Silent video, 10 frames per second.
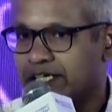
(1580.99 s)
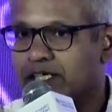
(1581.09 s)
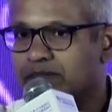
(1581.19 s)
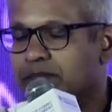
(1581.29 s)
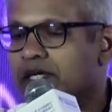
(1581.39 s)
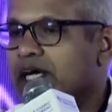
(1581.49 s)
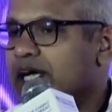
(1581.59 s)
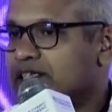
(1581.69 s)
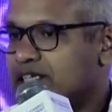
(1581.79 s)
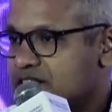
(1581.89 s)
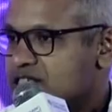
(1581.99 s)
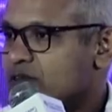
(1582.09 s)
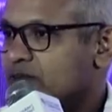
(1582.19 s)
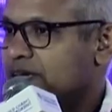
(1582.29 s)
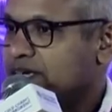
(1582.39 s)
uh, phenomenal
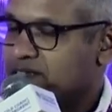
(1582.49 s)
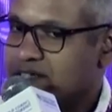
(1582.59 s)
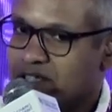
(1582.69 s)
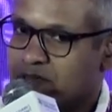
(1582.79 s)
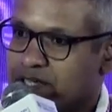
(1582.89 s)
and